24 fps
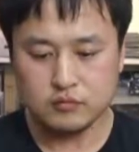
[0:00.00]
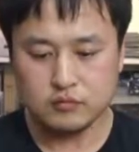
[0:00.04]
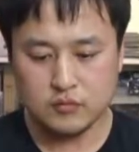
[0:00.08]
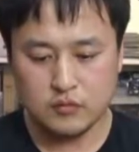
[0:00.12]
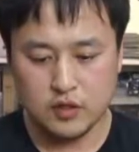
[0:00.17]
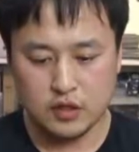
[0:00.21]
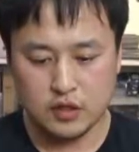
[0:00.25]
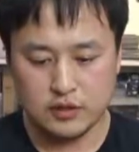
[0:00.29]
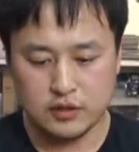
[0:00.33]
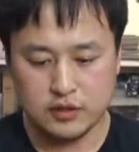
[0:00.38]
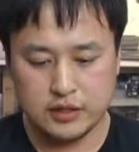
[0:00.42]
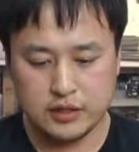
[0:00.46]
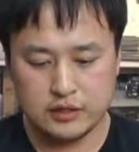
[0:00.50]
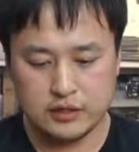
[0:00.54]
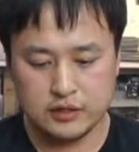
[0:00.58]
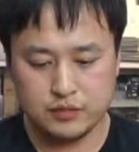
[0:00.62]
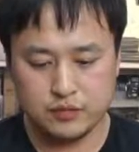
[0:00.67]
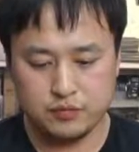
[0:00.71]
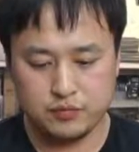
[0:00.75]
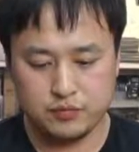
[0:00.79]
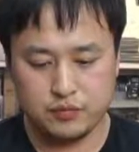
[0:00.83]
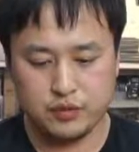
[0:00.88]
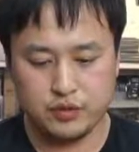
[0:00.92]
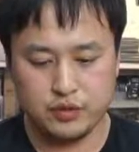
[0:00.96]
So that's the
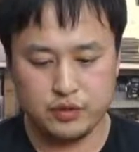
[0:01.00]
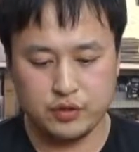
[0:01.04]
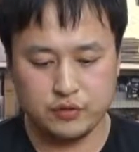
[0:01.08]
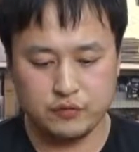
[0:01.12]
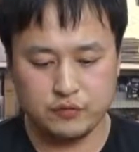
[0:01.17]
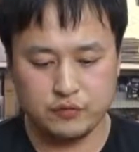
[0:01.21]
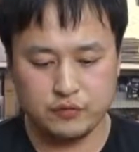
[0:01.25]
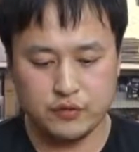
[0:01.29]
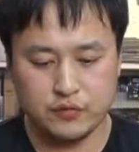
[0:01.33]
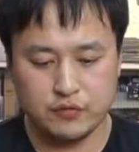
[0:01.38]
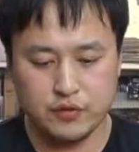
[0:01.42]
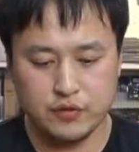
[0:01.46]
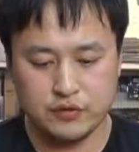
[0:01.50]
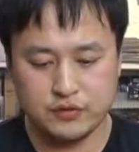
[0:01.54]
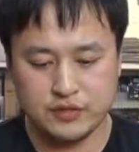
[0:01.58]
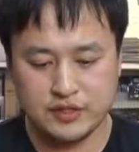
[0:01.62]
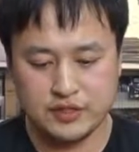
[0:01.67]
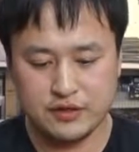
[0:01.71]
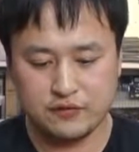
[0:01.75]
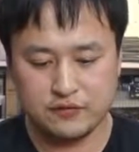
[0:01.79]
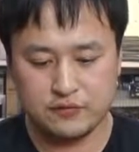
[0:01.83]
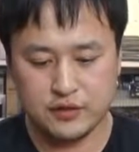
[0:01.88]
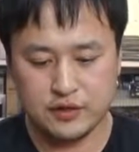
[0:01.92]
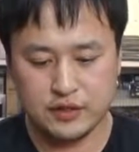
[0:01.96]
beauty of the
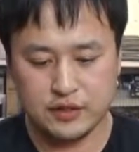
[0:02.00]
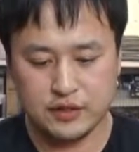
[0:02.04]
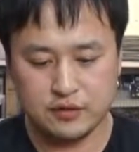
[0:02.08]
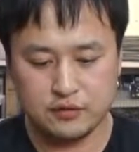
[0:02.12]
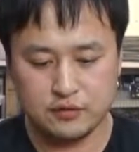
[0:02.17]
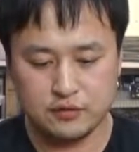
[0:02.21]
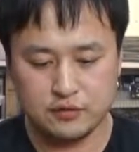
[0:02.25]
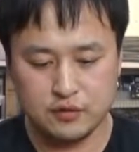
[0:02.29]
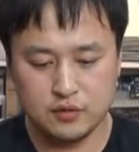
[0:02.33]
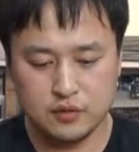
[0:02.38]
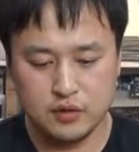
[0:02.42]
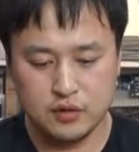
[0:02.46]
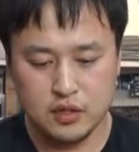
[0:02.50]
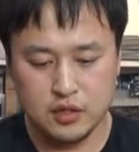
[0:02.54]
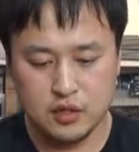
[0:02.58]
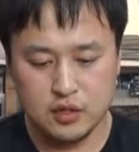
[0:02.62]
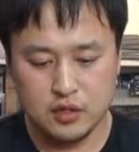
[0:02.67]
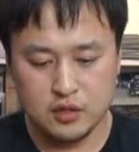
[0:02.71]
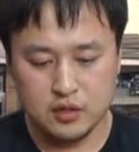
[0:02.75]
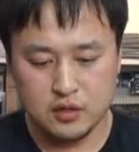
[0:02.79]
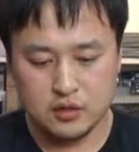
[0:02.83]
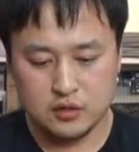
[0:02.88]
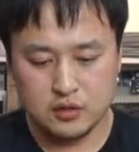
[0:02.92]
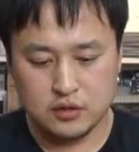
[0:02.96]
rosette fitting.
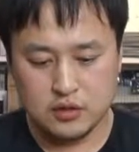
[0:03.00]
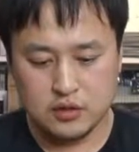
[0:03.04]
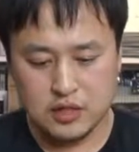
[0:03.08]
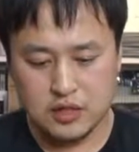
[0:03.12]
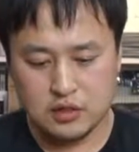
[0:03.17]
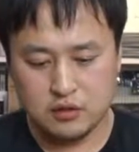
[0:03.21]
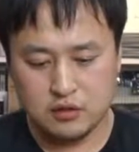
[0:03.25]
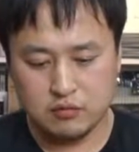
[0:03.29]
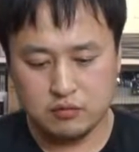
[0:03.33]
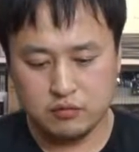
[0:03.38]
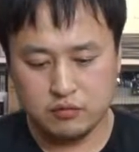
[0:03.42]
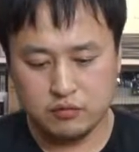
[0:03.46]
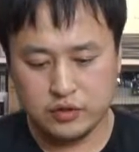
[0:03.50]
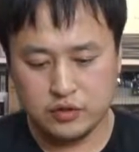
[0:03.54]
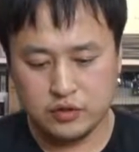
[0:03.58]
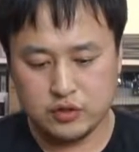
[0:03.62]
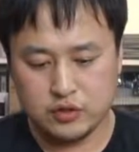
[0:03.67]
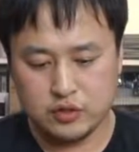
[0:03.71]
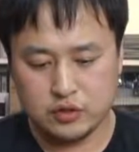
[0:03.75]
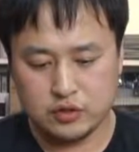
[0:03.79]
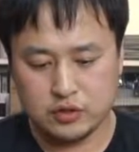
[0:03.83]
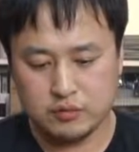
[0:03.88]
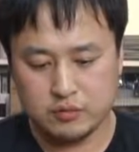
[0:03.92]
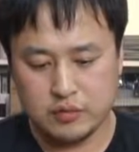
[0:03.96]
So now we
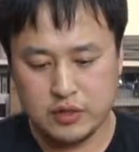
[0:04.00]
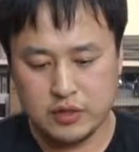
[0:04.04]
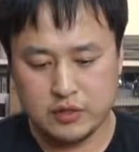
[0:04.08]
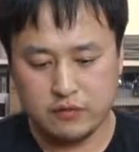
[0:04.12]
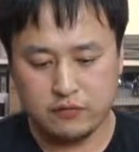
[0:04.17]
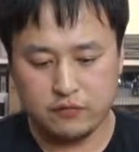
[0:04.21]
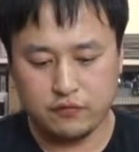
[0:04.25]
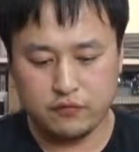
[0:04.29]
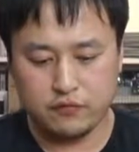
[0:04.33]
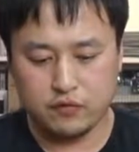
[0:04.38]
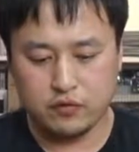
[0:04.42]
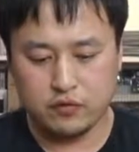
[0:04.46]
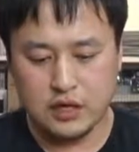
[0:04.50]
talked about 4